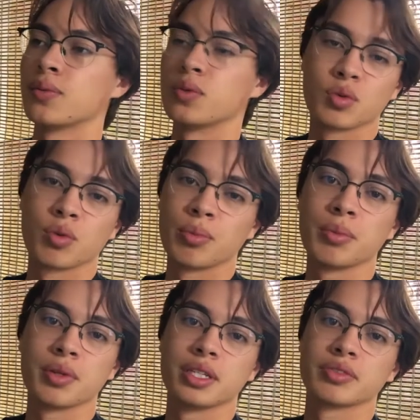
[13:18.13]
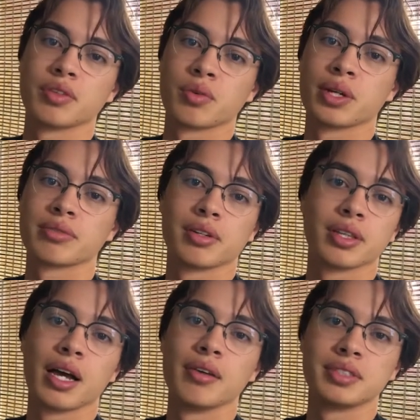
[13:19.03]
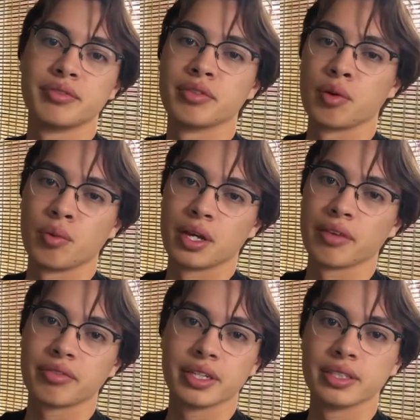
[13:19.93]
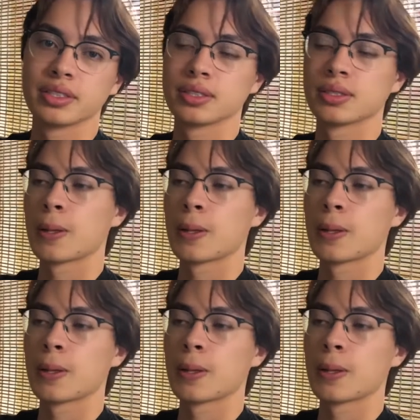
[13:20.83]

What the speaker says: we will remember this for the rest of our lives, even when we have kids.